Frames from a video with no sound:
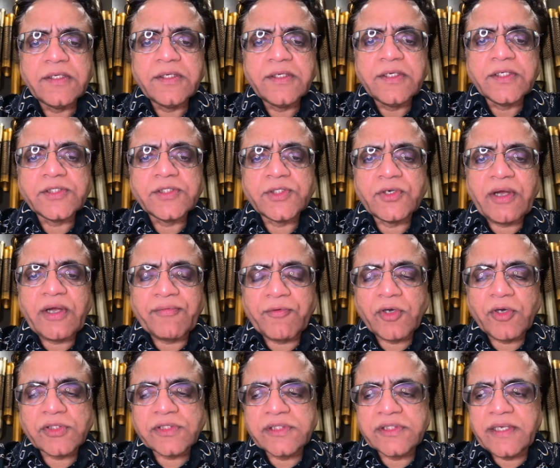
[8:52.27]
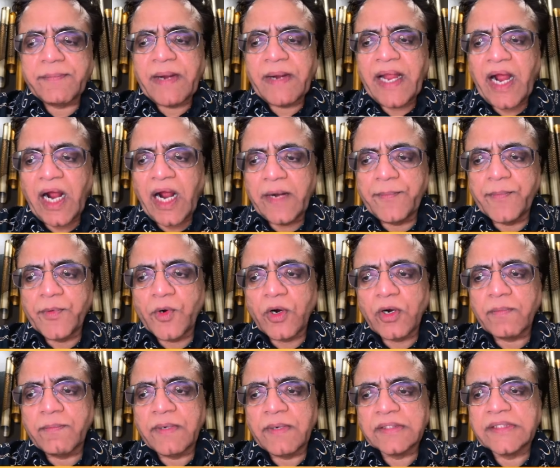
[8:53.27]
So of course, yeah, my heart
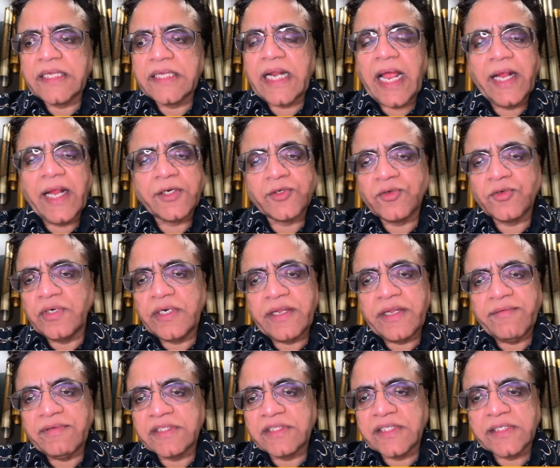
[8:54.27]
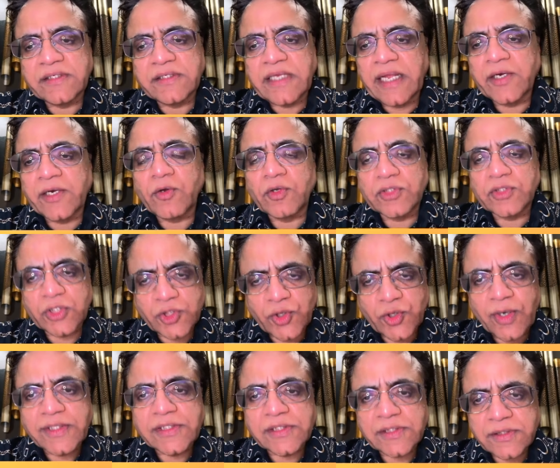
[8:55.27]
broke, but then I had to live with it. I had no other
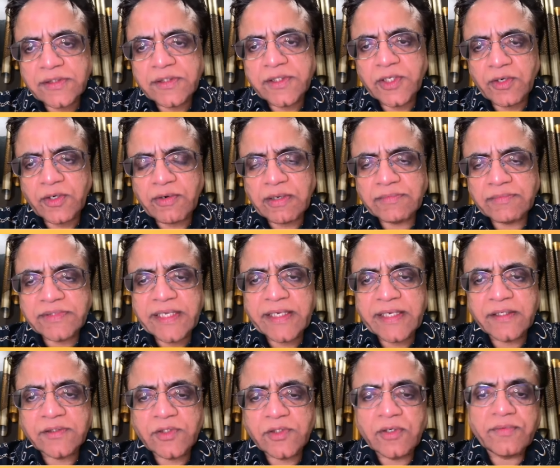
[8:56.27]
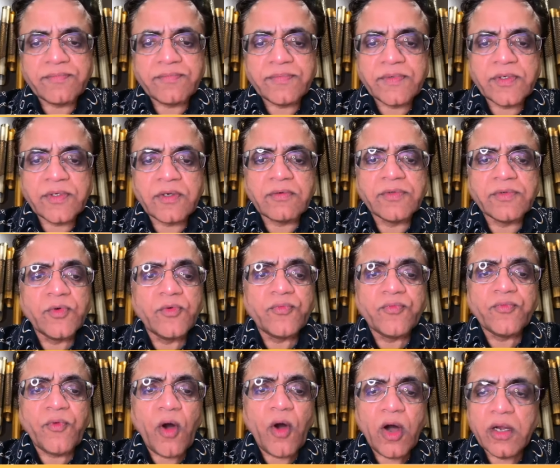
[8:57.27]
choice. You know what I'm saying? So you know, you
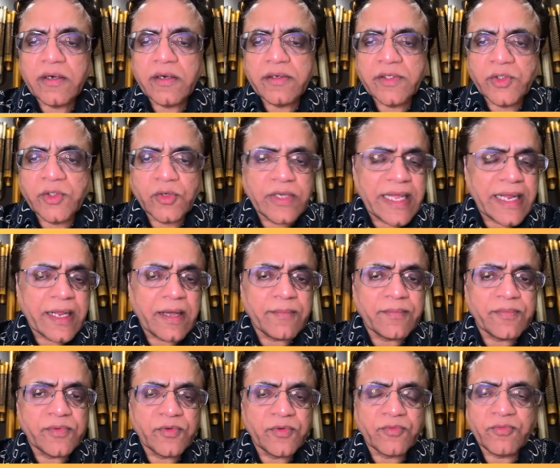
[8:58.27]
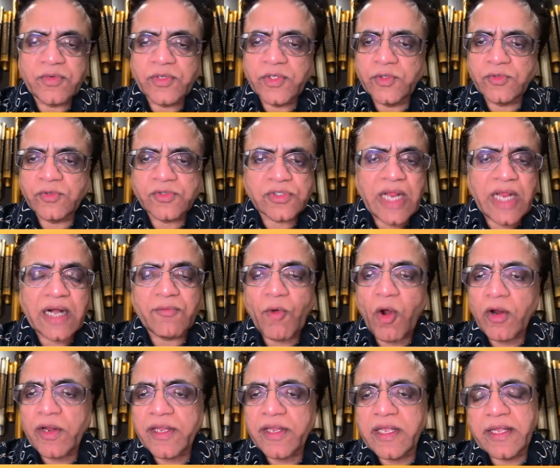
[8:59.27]
fall, you get up, you start
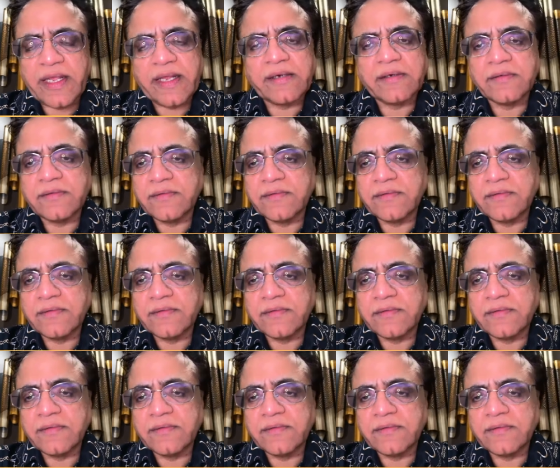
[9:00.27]
walking again.